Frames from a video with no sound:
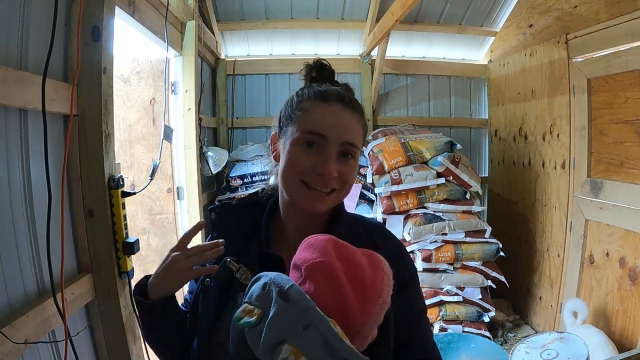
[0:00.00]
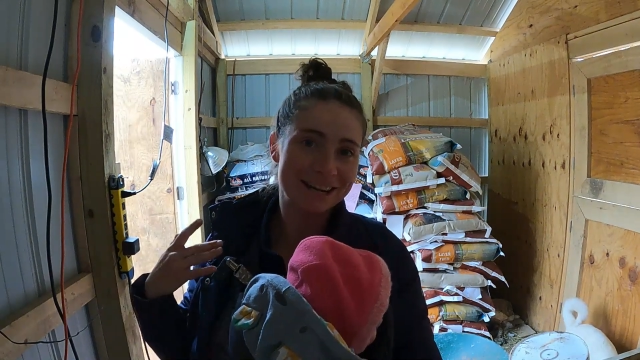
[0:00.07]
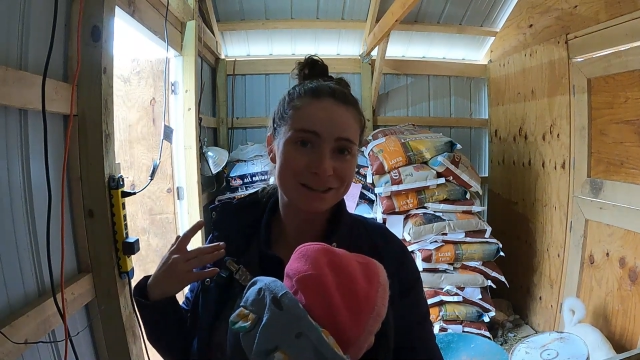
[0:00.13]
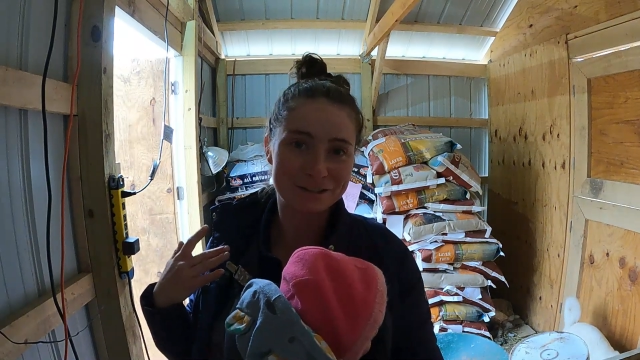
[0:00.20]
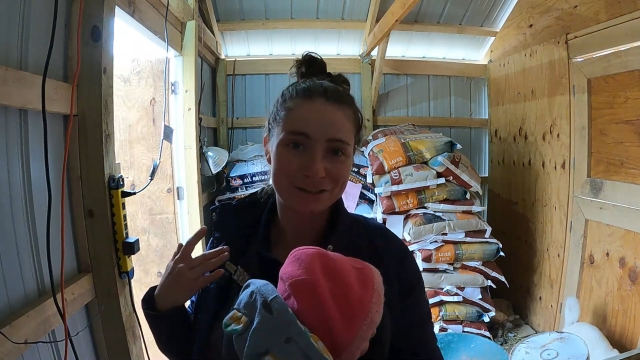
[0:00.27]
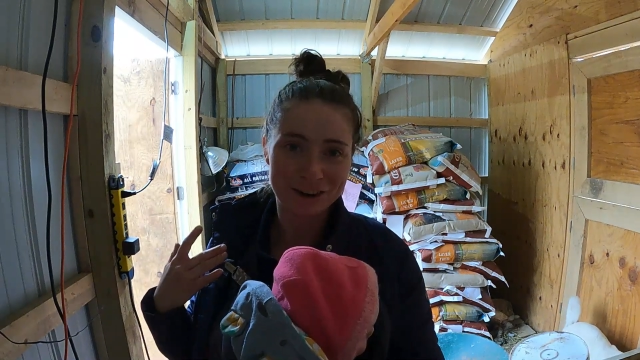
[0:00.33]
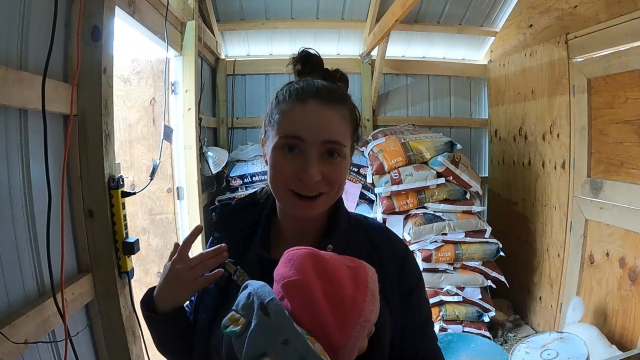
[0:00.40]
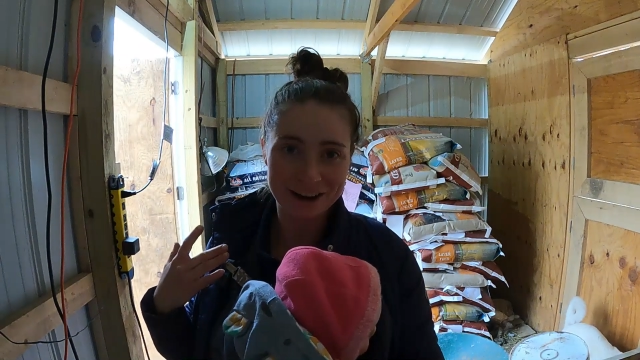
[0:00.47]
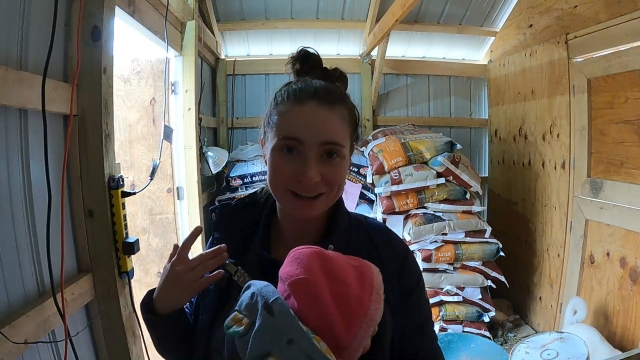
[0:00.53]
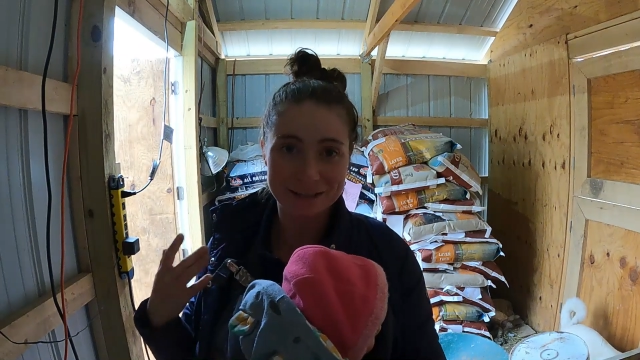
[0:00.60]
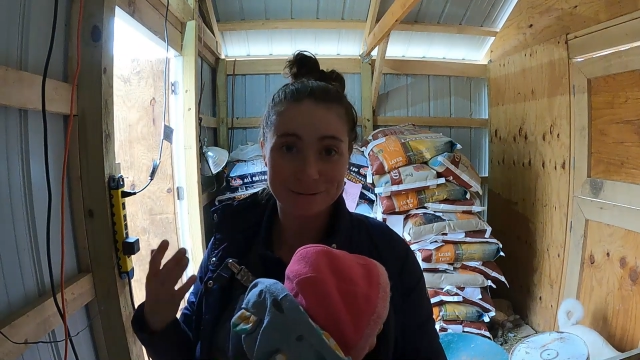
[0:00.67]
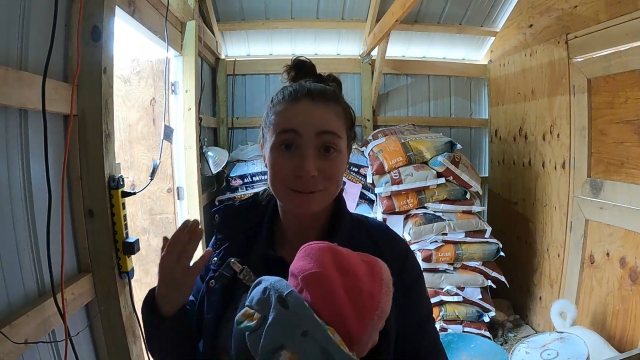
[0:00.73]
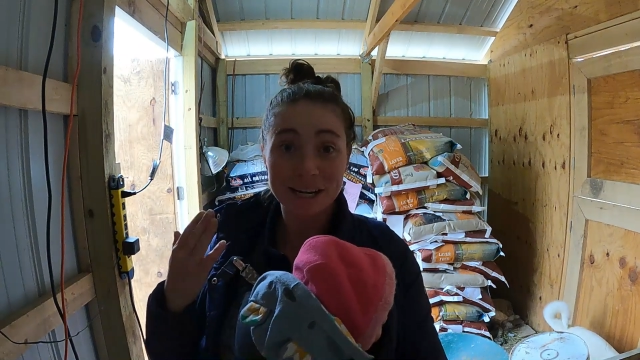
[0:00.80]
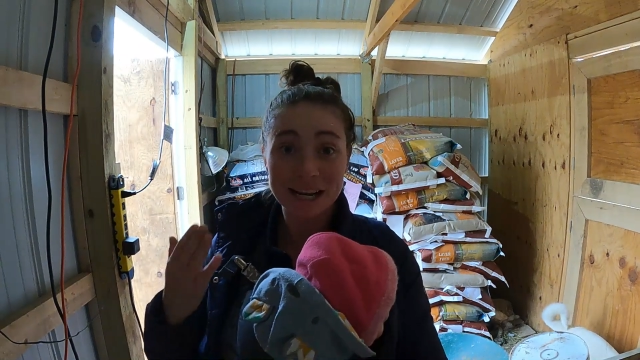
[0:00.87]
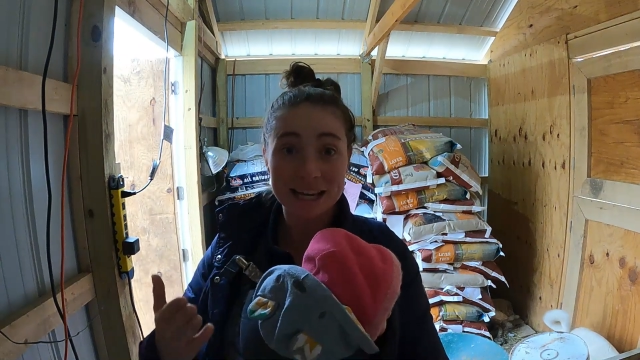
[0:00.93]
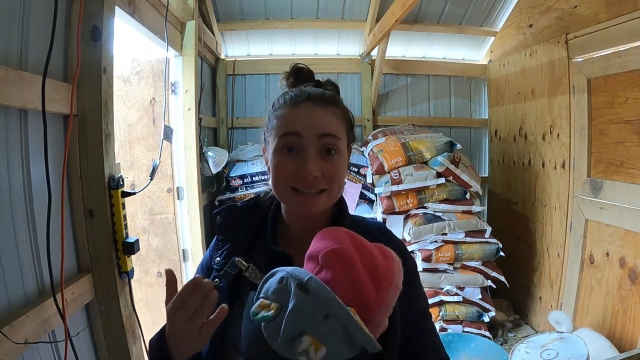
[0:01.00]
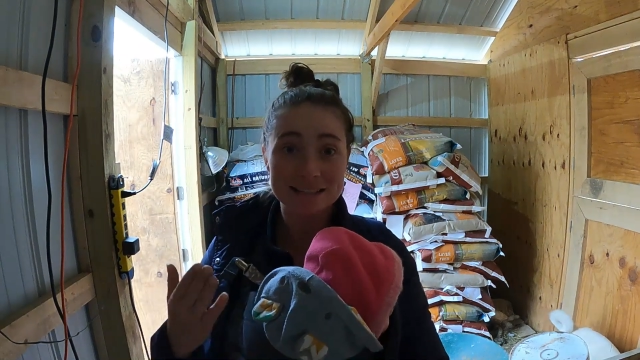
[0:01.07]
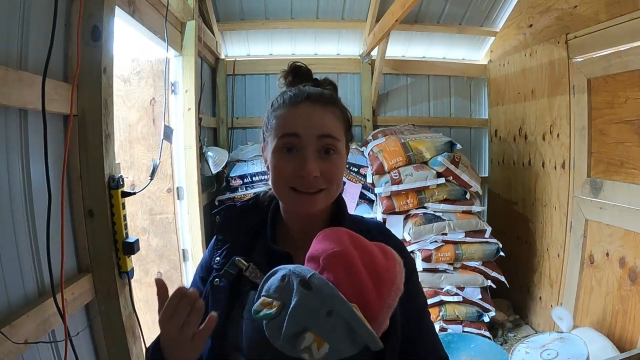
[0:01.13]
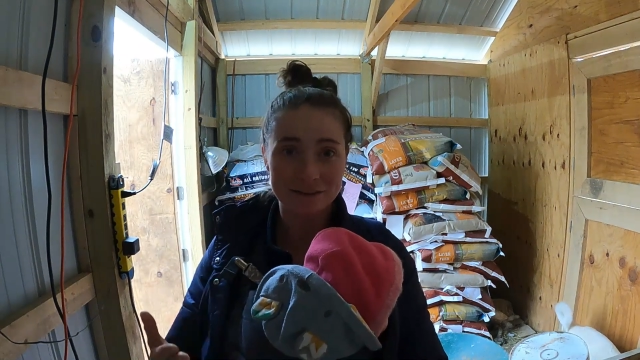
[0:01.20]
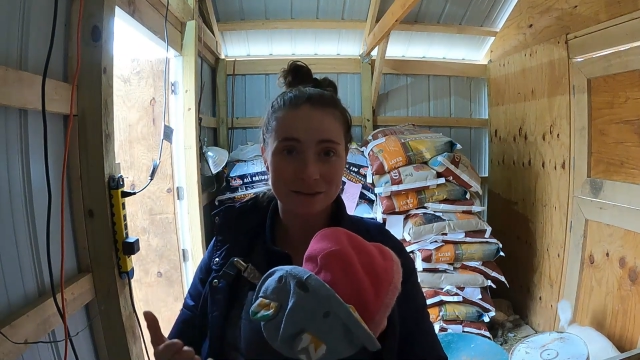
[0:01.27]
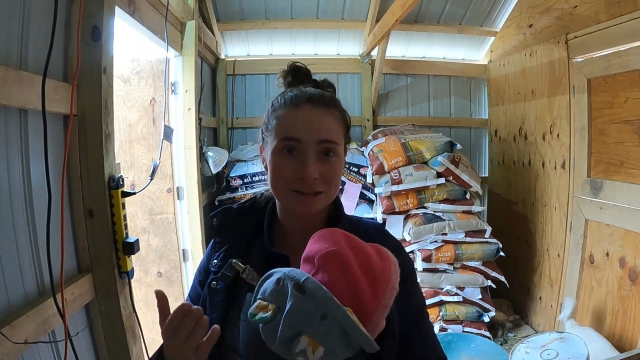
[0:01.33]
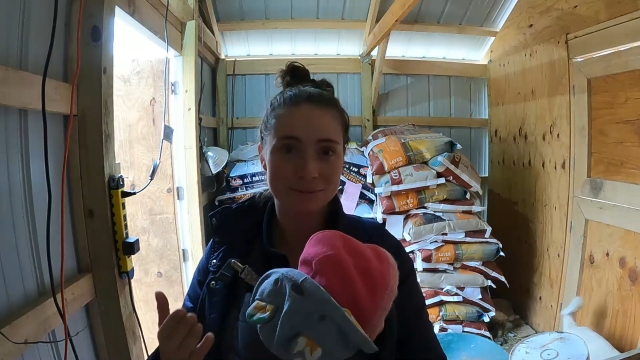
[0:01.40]
it is for us, but it is
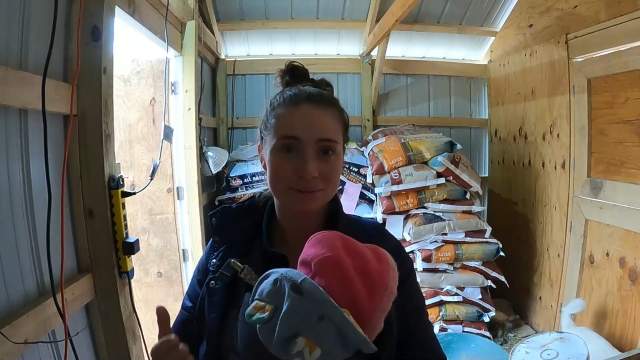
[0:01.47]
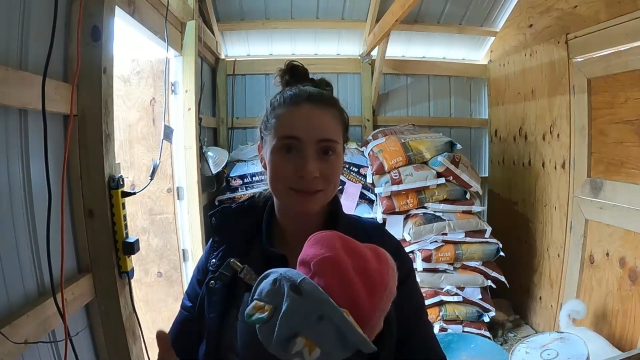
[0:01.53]
going to